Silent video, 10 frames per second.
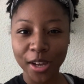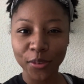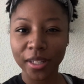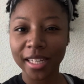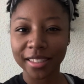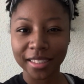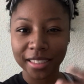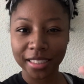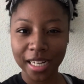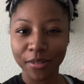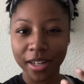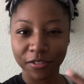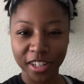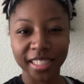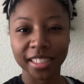I don't like this
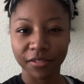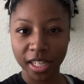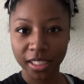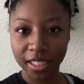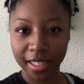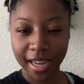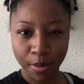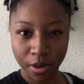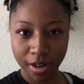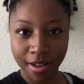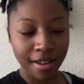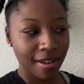direct face-to-face in the camera.